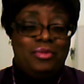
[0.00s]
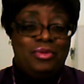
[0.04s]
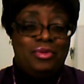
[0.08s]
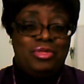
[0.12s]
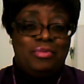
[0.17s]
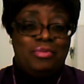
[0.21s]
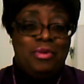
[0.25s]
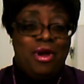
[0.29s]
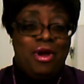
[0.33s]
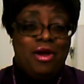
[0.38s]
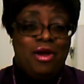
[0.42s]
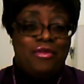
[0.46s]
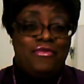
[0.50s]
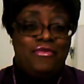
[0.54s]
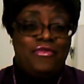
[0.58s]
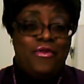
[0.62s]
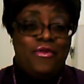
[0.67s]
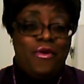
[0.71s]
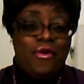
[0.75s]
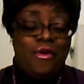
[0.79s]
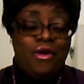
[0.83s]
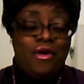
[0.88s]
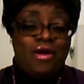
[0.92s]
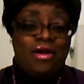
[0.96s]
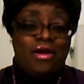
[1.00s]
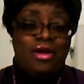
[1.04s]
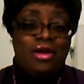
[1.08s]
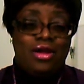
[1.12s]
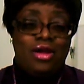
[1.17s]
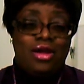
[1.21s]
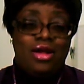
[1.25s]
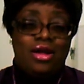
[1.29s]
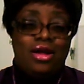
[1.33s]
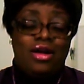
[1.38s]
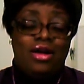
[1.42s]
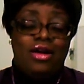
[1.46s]
with part 4
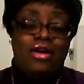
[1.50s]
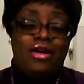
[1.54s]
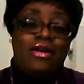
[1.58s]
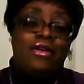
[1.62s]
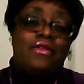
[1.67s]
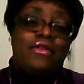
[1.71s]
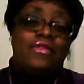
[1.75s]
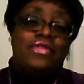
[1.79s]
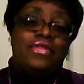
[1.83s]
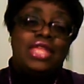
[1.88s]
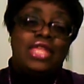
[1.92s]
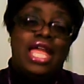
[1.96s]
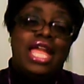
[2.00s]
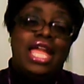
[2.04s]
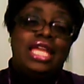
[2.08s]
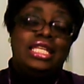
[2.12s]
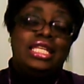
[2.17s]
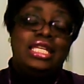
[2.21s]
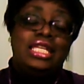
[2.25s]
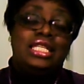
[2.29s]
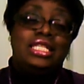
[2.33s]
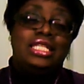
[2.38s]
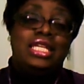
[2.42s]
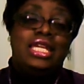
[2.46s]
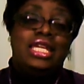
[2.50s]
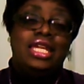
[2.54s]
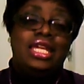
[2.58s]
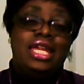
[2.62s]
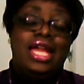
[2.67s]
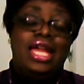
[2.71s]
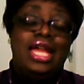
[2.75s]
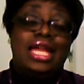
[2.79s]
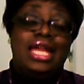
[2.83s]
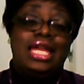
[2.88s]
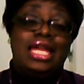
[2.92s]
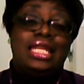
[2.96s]
of ADD,
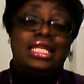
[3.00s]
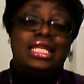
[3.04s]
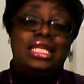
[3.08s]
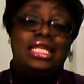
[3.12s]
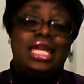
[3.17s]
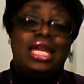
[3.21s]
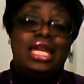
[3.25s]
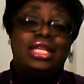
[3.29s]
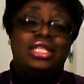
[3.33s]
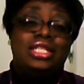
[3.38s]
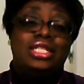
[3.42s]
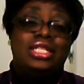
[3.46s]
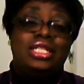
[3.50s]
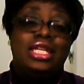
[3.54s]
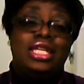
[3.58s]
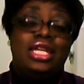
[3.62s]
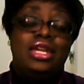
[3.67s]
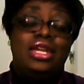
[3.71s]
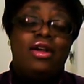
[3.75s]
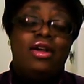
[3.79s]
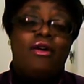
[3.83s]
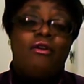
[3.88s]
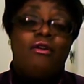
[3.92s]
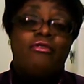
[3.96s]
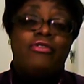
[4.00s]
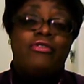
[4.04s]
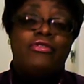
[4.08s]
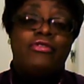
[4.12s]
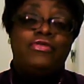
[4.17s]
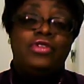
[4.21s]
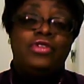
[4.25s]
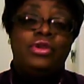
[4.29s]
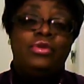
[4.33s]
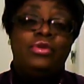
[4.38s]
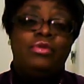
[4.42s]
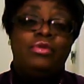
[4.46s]
ADHD
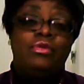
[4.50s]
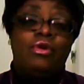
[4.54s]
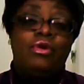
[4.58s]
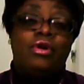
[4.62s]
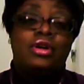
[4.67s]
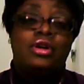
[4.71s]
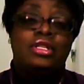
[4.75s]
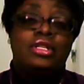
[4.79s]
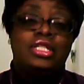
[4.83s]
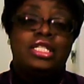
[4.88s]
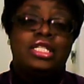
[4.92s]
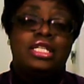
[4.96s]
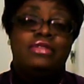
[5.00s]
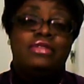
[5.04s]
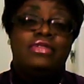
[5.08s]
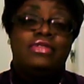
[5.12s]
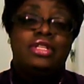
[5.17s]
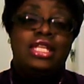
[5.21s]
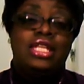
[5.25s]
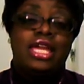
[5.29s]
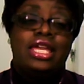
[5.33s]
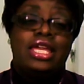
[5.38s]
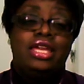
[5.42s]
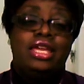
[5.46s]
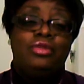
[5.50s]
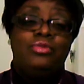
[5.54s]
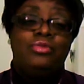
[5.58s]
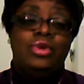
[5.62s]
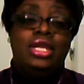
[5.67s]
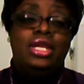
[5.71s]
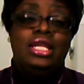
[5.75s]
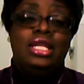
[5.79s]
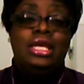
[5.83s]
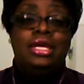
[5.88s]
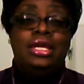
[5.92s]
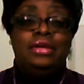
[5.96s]
overview on Diva like
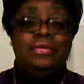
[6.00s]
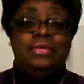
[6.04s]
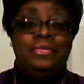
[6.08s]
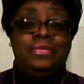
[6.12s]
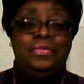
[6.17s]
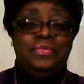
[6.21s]
Edwina.